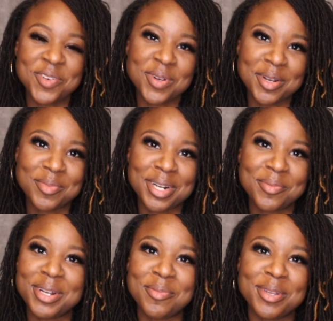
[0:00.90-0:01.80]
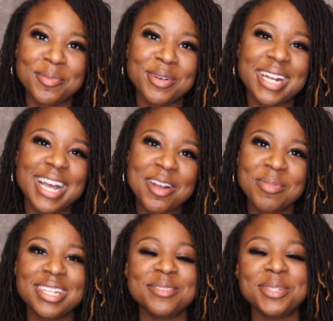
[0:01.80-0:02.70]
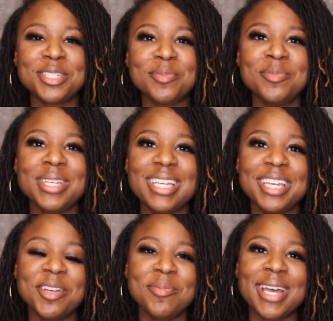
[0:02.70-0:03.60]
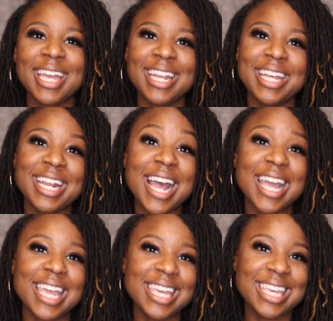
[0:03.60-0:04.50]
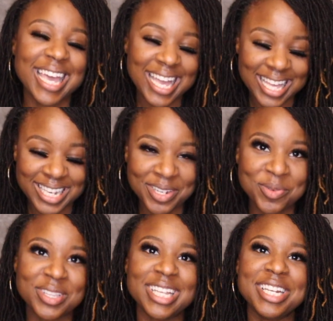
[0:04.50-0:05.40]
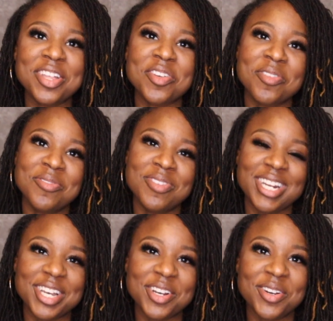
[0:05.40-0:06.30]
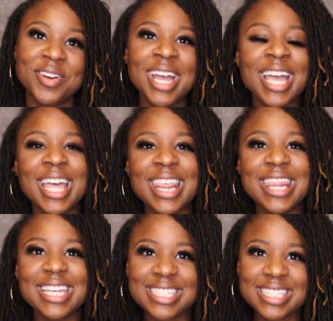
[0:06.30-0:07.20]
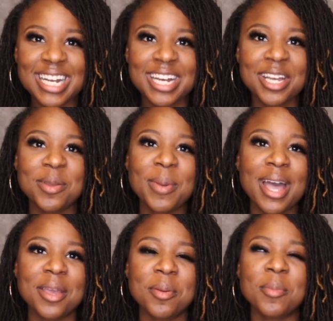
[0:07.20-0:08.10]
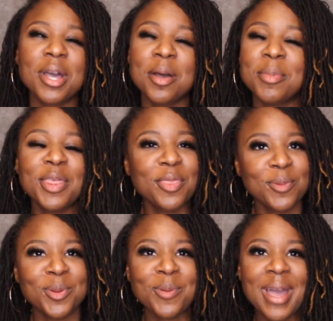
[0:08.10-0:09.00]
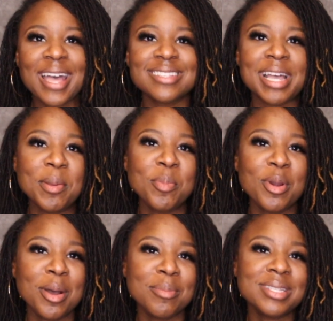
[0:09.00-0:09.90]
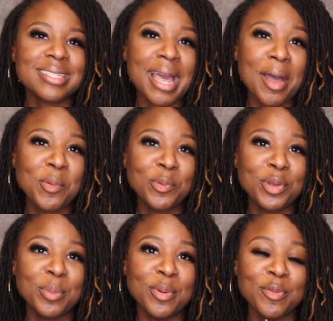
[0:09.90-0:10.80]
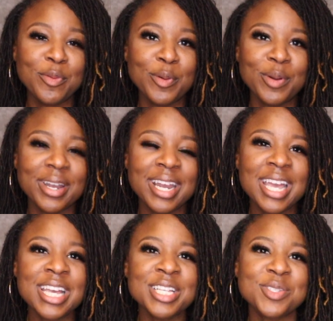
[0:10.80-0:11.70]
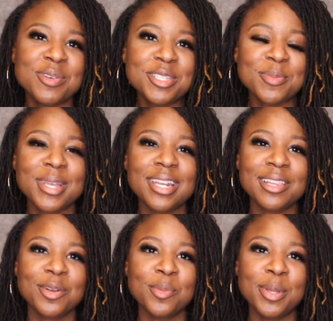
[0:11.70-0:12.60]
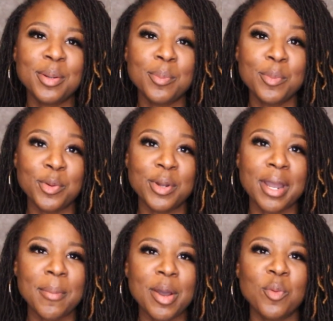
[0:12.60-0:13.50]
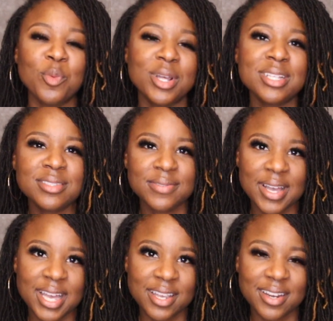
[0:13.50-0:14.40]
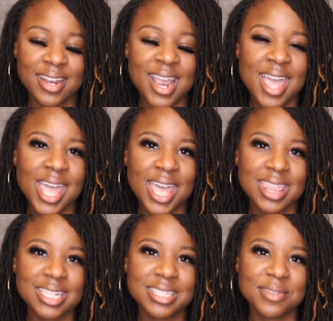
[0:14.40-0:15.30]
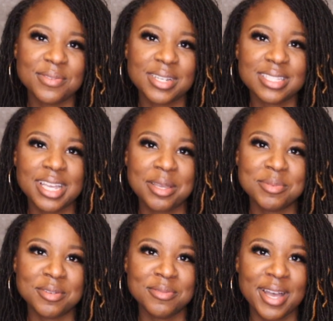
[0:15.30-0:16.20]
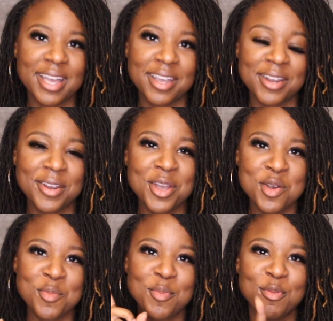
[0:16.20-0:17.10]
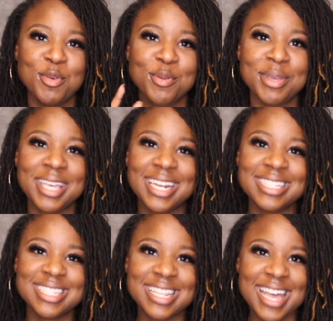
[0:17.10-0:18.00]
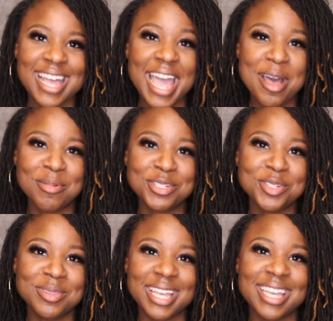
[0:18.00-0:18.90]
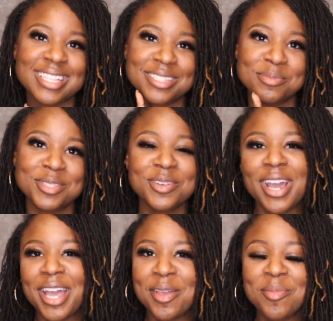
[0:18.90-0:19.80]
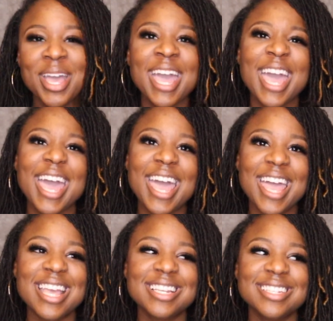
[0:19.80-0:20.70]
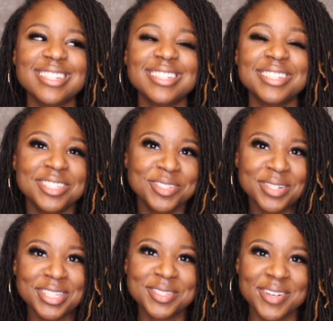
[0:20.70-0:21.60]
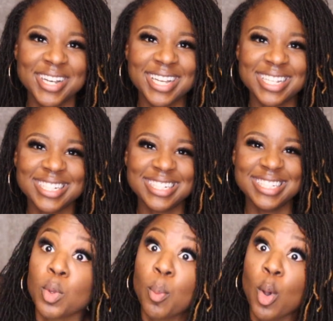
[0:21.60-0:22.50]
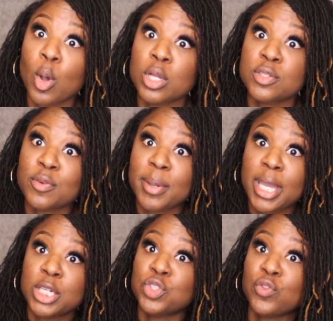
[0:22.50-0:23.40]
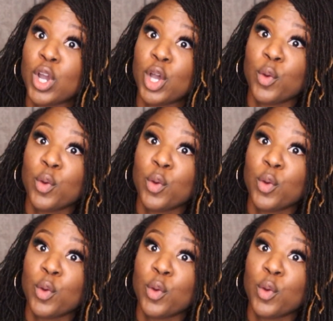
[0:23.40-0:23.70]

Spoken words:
What up, what up, what up, what up, what up? It is Misha B here, back at it again with another video. This time I am coming through as I promised I would before to explain a little bit more about what is fire and the different types of fire. But before we get into that, how about you like and subscribe and join the squad? Pause for my intro.